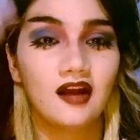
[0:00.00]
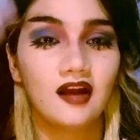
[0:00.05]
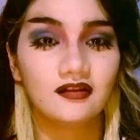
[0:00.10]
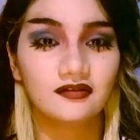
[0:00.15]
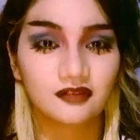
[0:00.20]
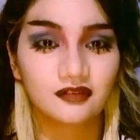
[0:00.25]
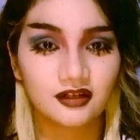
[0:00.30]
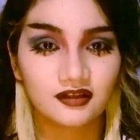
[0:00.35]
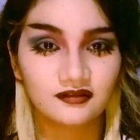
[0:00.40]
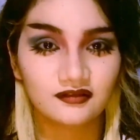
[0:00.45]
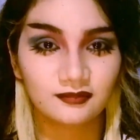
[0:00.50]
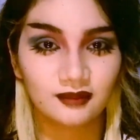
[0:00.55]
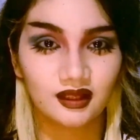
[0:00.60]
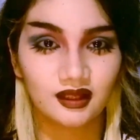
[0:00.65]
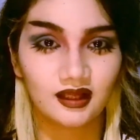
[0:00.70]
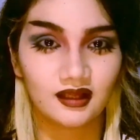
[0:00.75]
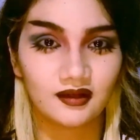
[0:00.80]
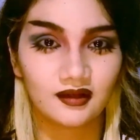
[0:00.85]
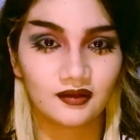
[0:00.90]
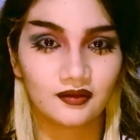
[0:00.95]
in front of
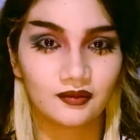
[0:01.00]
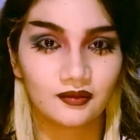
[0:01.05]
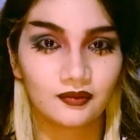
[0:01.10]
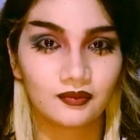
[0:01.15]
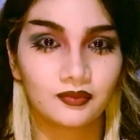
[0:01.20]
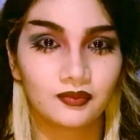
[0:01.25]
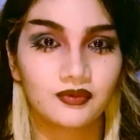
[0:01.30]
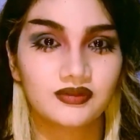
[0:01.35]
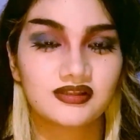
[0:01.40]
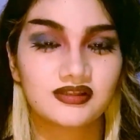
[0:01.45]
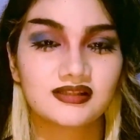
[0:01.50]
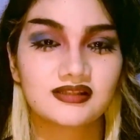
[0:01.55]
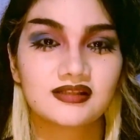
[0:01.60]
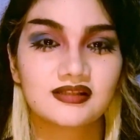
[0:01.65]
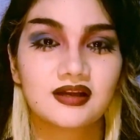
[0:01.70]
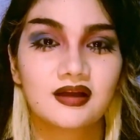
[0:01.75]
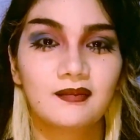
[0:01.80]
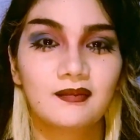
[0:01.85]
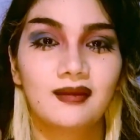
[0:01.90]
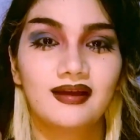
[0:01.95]
me
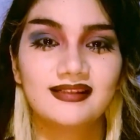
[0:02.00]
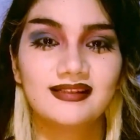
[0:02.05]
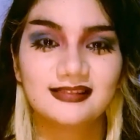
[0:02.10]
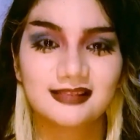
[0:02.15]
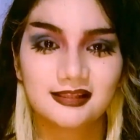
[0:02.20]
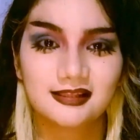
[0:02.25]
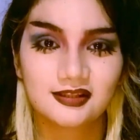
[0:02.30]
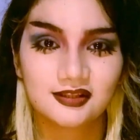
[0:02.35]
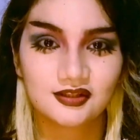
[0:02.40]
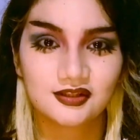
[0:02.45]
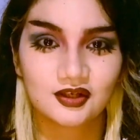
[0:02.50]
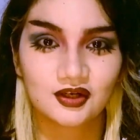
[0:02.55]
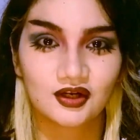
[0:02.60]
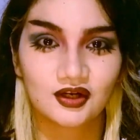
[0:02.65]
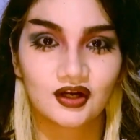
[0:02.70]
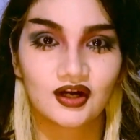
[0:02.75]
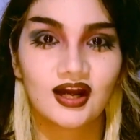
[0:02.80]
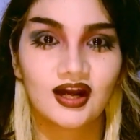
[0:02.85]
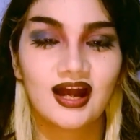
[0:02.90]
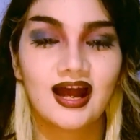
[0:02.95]
was my
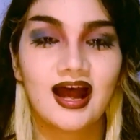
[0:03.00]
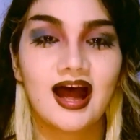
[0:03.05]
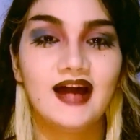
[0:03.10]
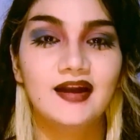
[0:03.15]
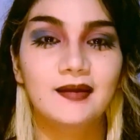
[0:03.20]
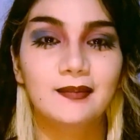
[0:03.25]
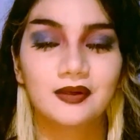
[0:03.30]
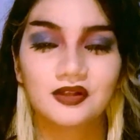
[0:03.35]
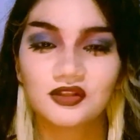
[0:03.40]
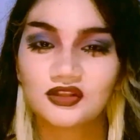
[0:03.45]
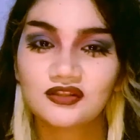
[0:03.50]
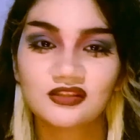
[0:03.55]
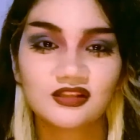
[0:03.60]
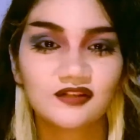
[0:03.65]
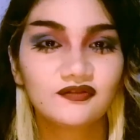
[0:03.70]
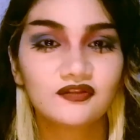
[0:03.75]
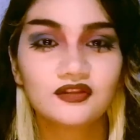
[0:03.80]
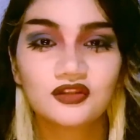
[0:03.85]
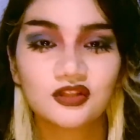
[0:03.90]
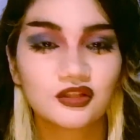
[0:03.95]
sister and a bunch of
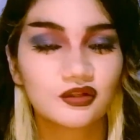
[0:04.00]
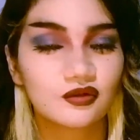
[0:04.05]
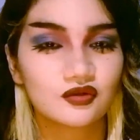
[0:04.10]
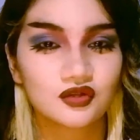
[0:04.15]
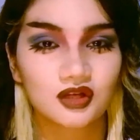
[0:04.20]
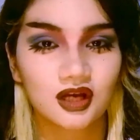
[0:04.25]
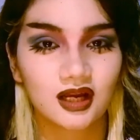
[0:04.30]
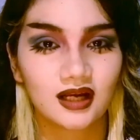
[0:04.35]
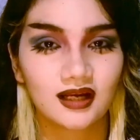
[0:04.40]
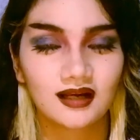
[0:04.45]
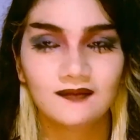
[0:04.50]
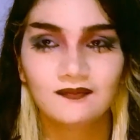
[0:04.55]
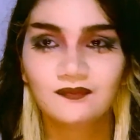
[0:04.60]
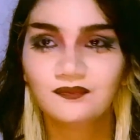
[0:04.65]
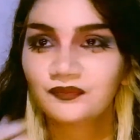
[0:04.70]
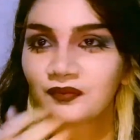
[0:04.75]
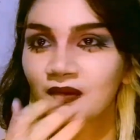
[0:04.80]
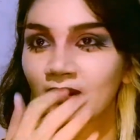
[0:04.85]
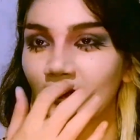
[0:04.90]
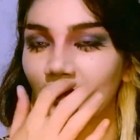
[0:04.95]
different children.
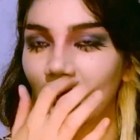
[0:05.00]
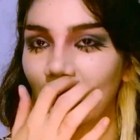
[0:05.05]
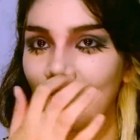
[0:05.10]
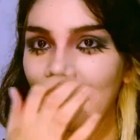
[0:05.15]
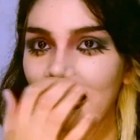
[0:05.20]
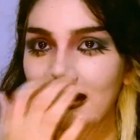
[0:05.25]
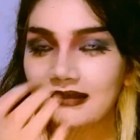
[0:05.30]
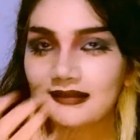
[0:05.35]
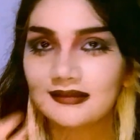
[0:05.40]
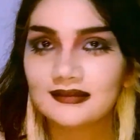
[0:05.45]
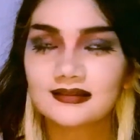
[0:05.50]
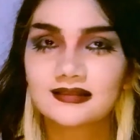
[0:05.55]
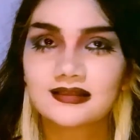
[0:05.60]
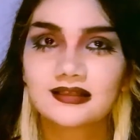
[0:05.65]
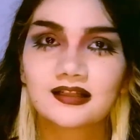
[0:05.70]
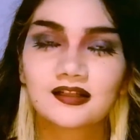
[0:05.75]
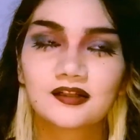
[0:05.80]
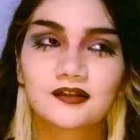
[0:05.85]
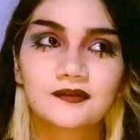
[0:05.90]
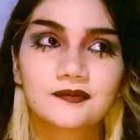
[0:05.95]

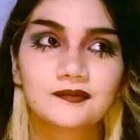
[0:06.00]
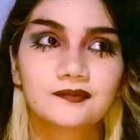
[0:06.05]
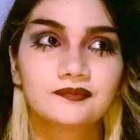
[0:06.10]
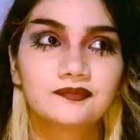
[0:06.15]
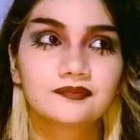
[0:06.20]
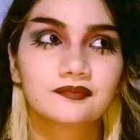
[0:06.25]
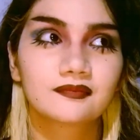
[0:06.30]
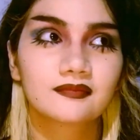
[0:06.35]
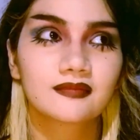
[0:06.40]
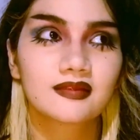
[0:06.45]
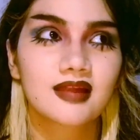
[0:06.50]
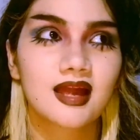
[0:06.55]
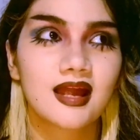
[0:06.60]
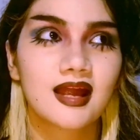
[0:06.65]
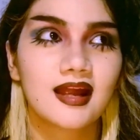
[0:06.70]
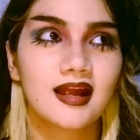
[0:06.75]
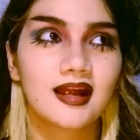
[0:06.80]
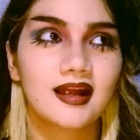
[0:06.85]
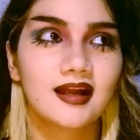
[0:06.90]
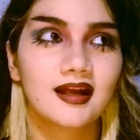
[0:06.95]
And
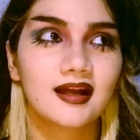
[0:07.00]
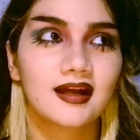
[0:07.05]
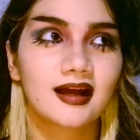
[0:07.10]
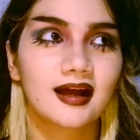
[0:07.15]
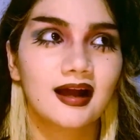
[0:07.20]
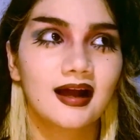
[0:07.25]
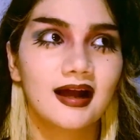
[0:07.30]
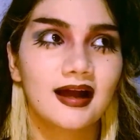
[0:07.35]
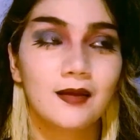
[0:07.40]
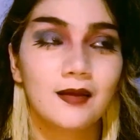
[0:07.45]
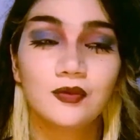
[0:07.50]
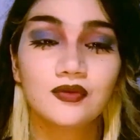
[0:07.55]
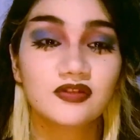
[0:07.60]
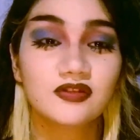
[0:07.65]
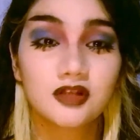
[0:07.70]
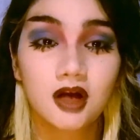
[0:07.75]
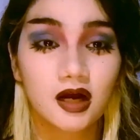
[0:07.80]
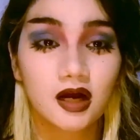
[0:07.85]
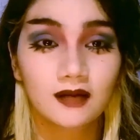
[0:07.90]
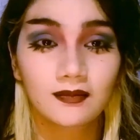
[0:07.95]
it
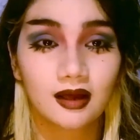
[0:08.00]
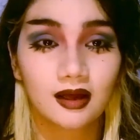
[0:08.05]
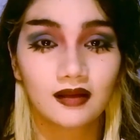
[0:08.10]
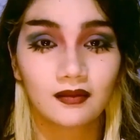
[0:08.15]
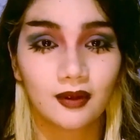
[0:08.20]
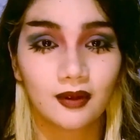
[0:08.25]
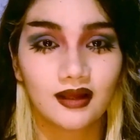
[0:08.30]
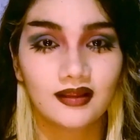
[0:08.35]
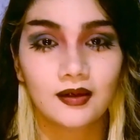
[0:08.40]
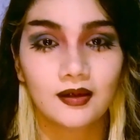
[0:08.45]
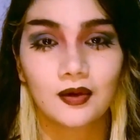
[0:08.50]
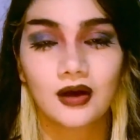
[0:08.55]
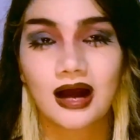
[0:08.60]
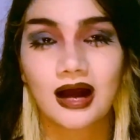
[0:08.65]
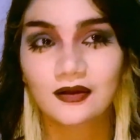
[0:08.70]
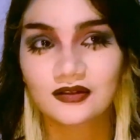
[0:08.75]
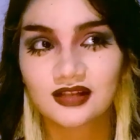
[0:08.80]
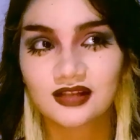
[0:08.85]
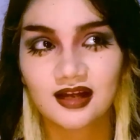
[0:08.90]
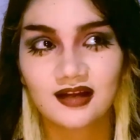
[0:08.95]
was dark, by the way. They were
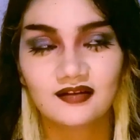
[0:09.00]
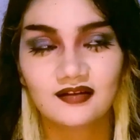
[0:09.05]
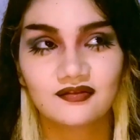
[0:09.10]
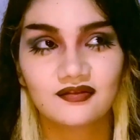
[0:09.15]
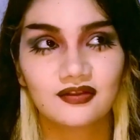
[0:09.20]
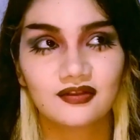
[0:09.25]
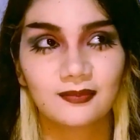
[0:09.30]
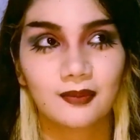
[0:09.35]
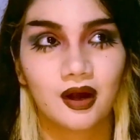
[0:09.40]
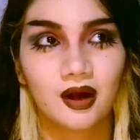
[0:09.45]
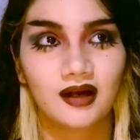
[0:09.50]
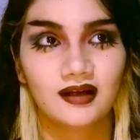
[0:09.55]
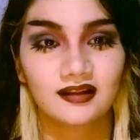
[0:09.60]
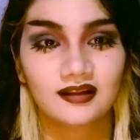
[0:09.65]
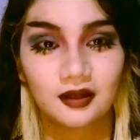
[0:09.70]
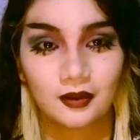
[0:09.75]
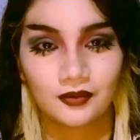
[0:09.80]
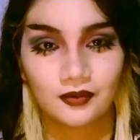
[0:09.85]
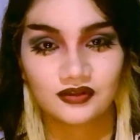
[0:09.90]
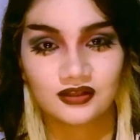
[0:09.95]
outside of the park,
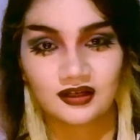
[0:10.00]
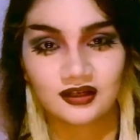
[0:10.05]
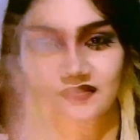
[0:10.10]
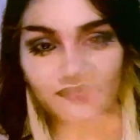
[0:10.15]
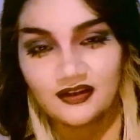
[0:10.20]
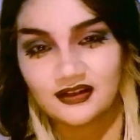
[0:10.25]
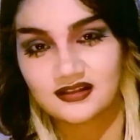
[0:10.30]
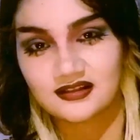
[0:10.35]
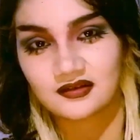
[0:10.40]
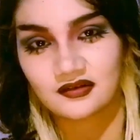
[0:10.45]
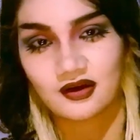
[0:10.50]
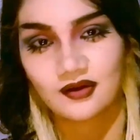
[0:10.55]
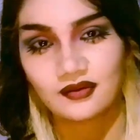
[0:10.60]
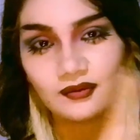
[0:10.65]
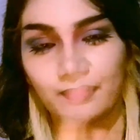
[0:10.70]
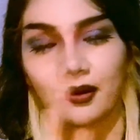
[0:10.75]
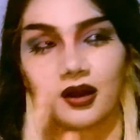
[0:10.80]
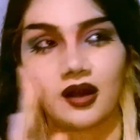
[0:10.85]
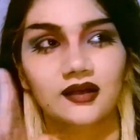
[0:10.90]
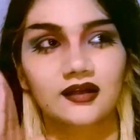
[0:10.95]
and there was like a fence
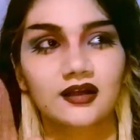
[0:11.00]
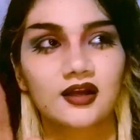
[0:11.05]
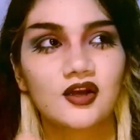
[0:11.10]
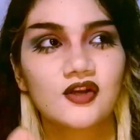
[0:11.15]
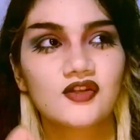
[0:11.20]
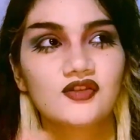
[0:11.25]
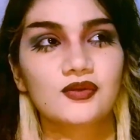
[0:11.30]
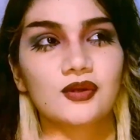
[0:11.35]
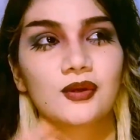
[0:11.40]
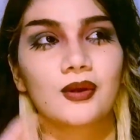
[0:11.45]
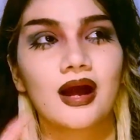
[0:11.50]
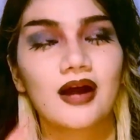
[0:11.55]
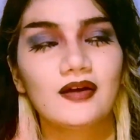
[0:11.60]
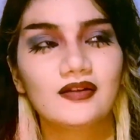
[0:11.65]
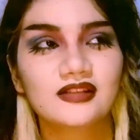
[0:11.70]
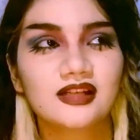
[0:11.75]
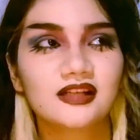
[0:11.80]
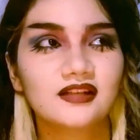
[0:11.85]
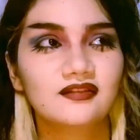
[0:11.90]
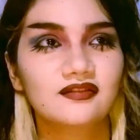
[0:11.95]
around the park. So they were
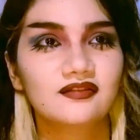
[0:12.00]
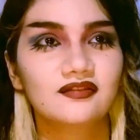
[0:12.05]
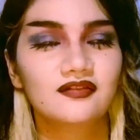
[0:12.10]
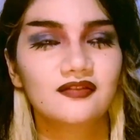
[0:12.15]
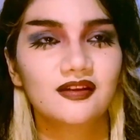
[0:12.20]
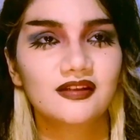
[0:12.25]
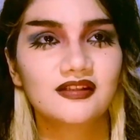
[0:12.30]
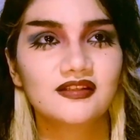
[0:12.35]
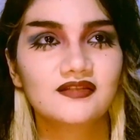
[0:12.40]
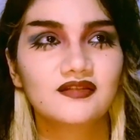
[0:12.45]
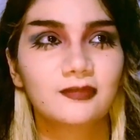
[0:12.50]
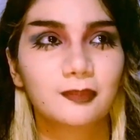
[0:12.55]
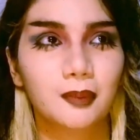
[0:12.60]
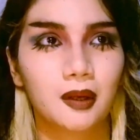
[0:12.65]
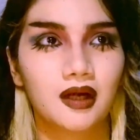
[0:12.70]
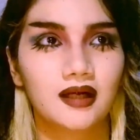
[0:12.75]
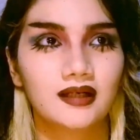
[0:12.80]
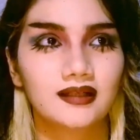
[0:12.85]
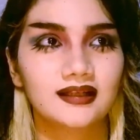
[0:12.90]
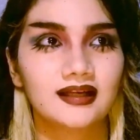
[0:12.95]
outside of the fence of the
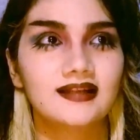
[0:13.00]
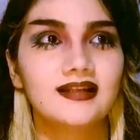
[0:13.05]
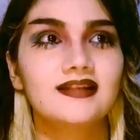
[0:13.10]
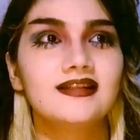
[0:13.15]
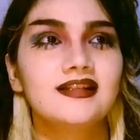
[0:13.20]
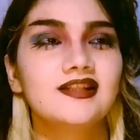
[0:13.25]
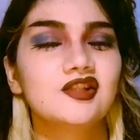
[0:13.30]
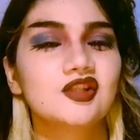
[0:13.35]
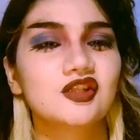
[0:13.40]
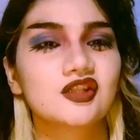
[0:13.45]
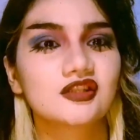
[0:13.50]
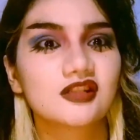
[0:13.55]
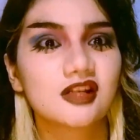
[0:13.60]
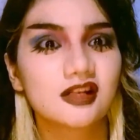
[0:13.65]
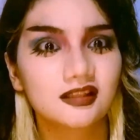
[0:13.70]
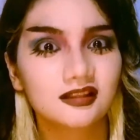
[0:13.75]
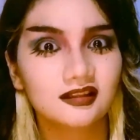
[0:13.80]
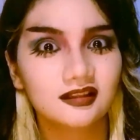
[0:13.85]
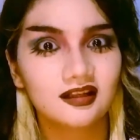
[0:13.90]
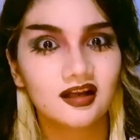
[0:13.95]
park, and then they just
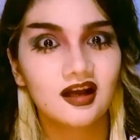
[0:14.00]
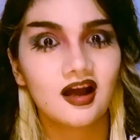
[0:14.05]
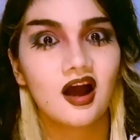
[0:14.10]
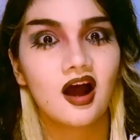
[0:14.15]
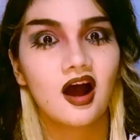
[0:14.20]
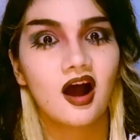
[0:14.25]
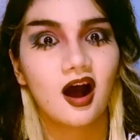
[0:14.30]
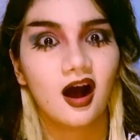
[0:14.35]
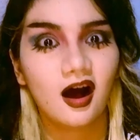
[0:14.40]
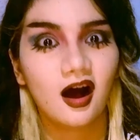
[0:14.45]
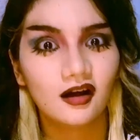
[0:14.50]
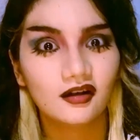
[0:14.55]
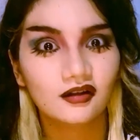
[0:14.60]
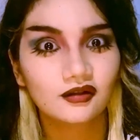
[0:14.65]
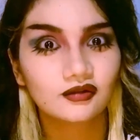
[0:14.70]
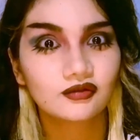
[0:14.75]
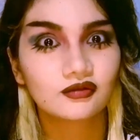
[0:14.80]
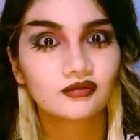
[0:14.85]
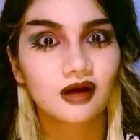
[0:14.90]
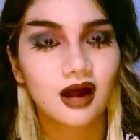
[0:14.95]
suddenly
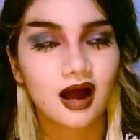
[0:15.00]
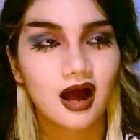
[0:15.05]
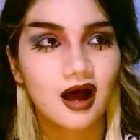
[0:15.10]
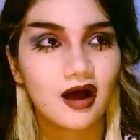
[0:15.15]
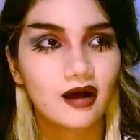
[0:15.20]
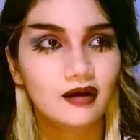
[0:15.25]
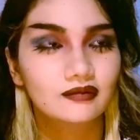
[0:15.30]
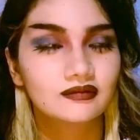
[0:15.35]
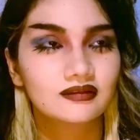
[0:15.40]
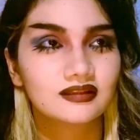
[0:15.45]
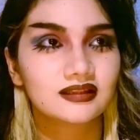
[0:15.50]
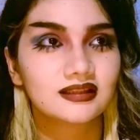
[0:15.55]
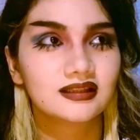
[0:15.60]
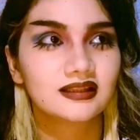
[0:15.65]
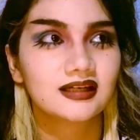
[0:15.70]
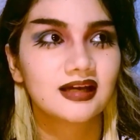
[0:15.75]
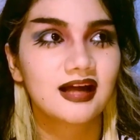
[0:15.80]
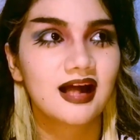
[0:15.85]
huddled around